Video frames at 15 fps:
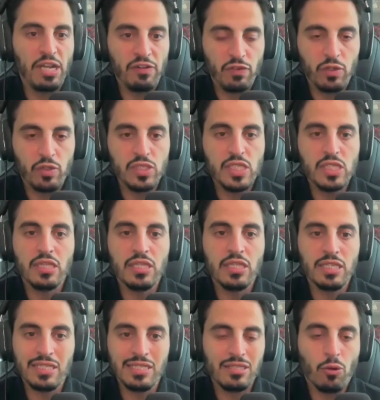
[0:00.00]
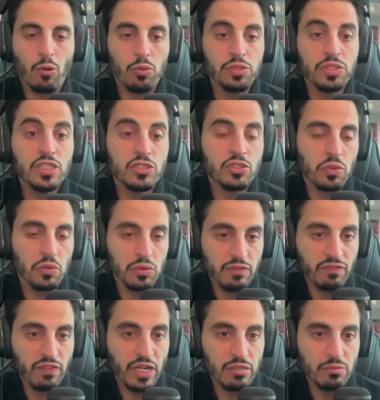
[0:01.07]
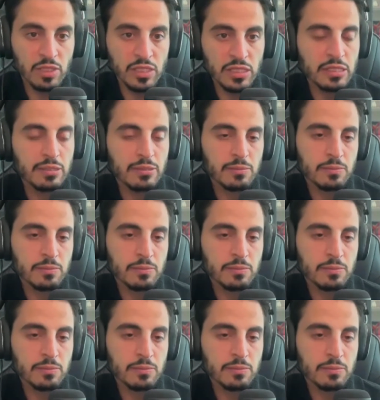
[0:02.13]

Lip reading: metaverse and the whole digital environment?